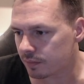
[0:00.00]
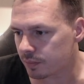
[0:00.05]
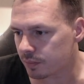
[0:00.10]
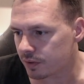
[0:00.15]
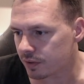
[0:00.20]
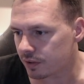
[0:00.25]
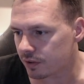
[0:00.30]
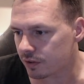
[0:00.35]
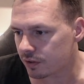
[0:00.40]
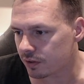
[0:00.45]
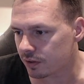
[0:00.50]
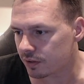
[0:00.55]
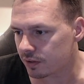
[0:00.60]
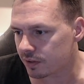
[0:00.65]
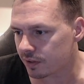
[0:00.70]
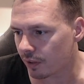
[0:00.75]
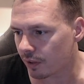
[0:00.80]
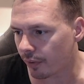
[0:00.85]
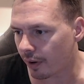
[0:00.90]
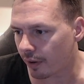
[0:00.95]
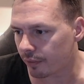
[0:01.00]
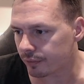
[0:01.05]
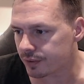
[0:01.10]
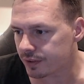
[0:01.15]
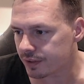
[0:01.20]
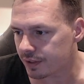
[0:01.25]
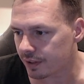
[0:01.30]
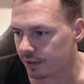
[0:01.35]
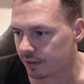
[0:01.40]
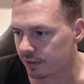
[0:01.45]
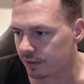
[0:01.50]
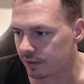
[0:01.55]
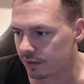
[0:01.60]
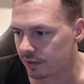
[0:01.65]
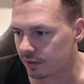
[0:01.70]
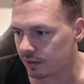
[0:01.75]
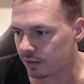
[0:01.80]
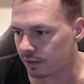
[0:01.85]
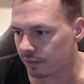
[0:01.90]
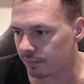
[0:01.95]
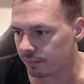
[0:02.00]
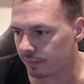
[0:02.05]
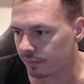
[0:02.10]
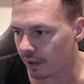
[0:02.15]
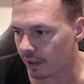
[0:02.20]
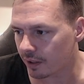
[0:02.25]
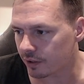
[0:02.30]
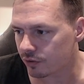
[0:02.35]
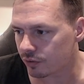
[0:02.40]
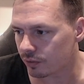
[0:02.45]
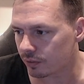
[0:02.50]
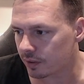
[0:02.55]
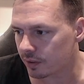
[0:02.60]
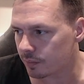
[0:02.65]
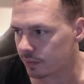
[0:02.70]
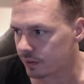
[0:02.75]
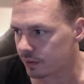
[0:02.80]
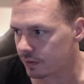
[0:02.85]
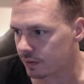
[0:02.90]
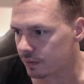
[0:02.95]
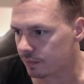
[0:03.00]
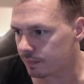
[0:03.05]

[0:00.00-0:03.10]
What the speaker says: position is now outside the actual image